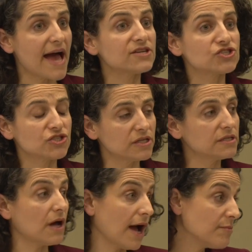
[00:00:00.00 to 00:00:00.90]
as
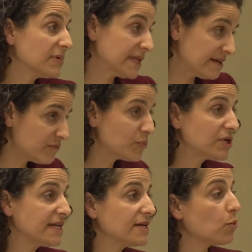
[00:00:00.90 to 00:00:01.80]
should, I believe,
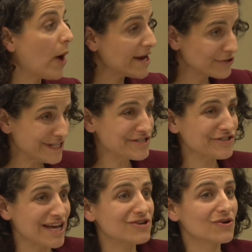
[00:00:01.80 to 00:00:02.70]
putting in wired
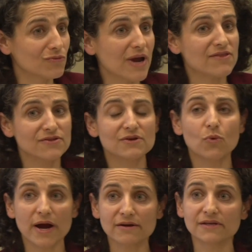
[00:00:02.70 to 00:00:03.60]
internet rather than
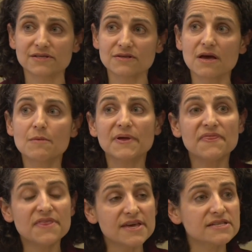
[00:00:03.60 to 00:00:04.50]
wireless.
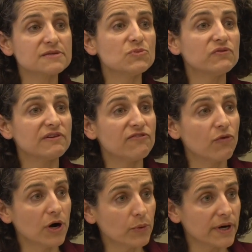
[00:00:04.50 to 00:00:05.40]
But this, moving
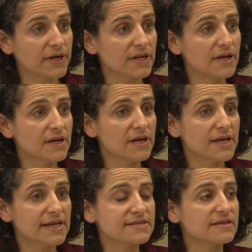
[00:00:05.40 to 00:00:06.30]
forward,
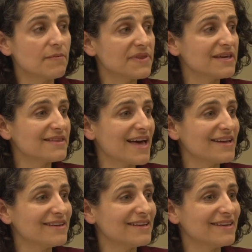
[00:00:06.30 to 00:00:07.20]
is something that,